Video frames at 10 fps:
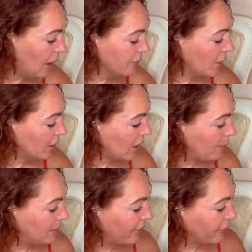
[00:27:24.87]
I've got a
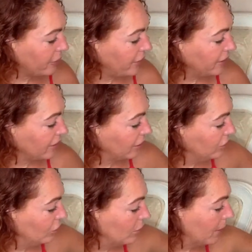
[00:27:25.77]
couple of other things I can
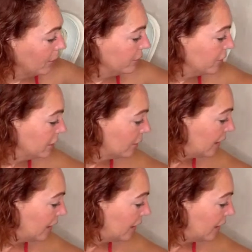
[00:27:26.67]
talk about with you lot